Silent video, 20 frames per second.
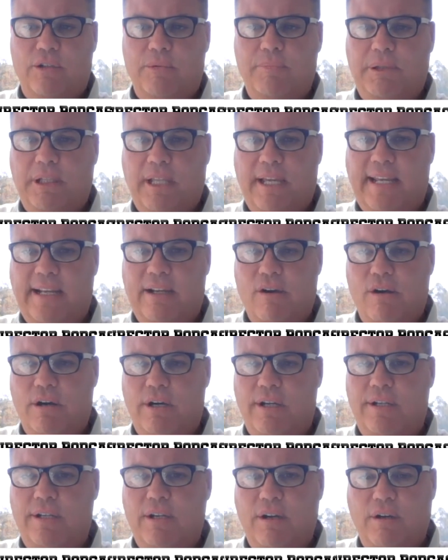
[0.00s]
playing
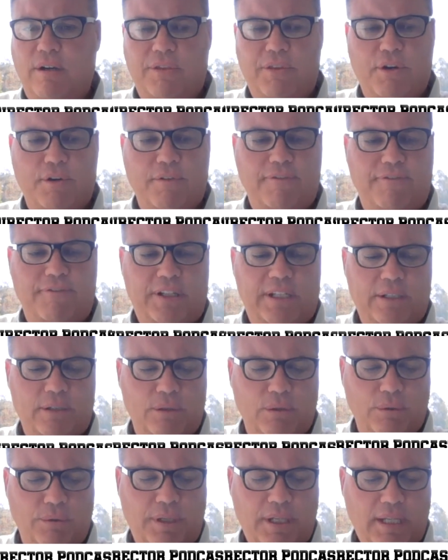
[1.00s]
on their
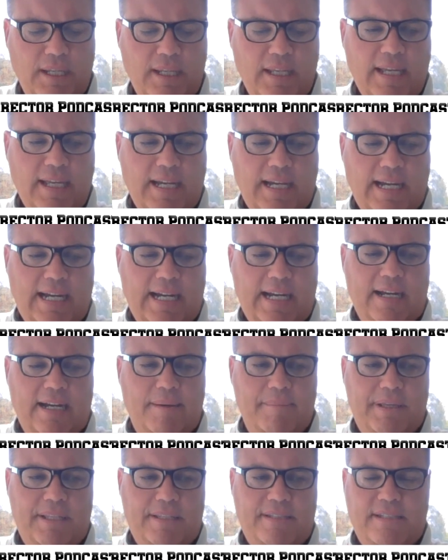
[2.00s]
field.
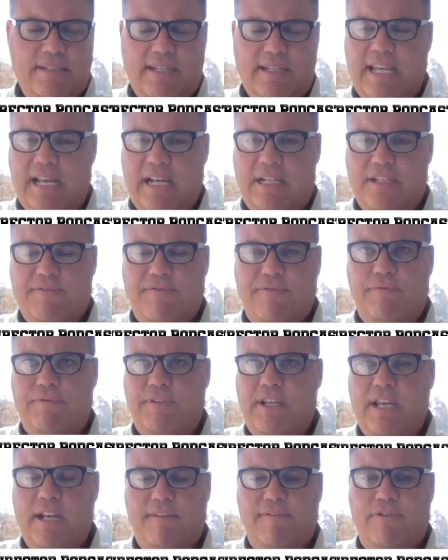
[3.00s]
It's
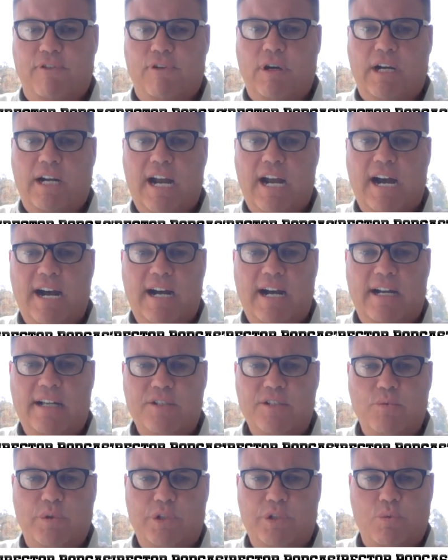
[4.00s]
Kick for a
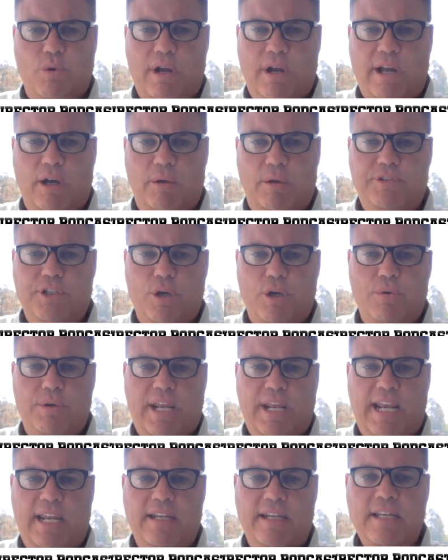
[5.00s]
Cause, which will help
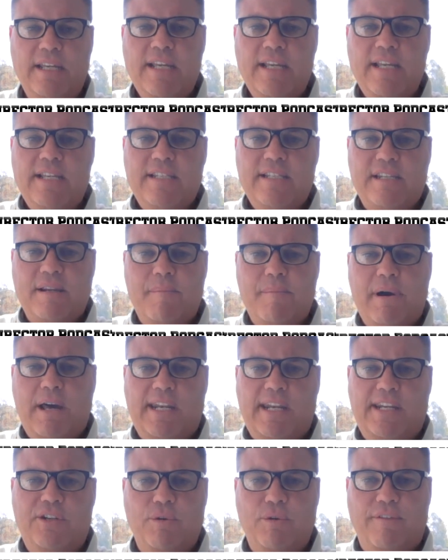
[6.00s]
donate some
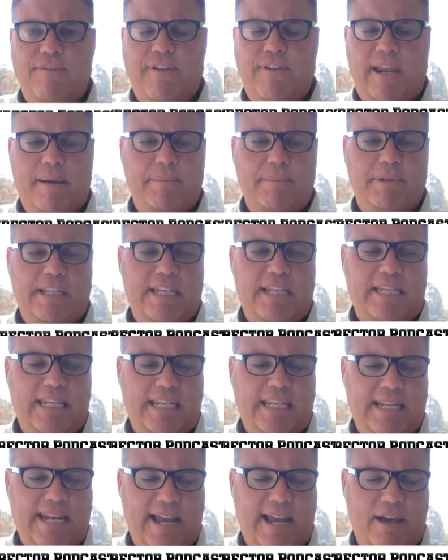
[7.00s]
money to a family in
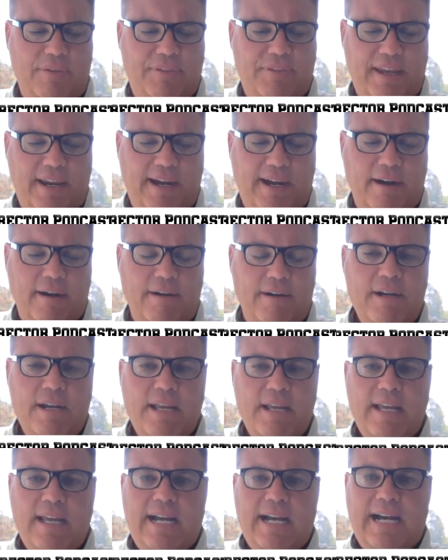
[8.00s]
need out there.
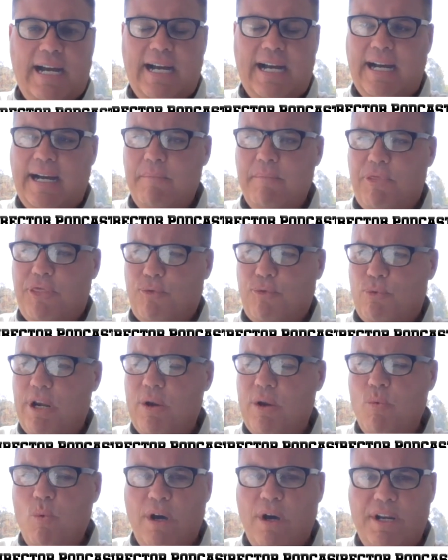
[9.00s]

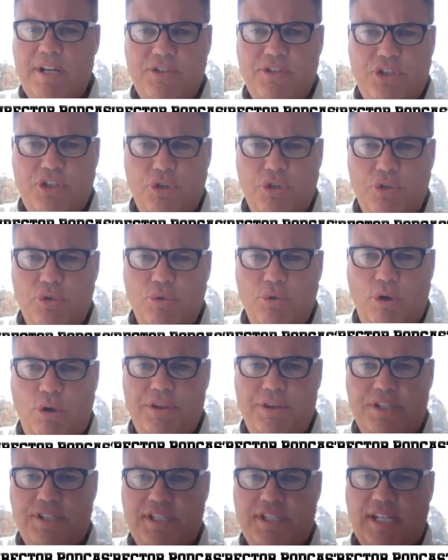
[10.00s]
3-1-2 on
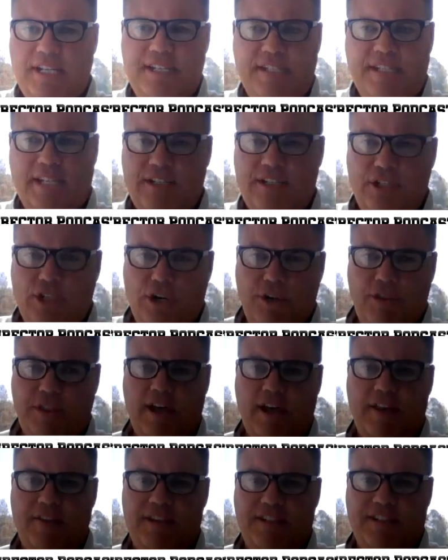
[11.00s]
the season.
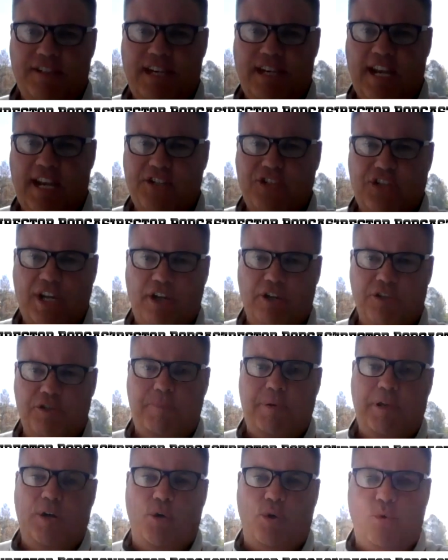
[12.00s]
The CHL has
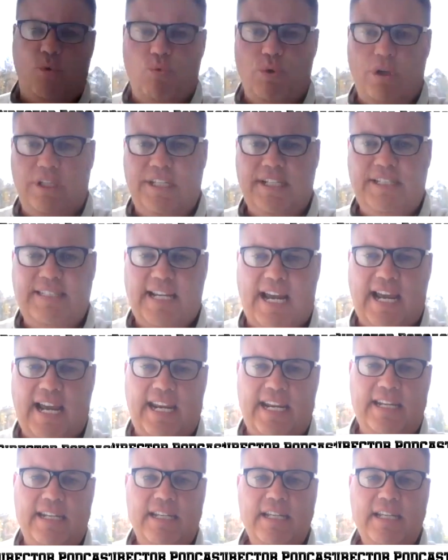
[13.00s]
been a really tight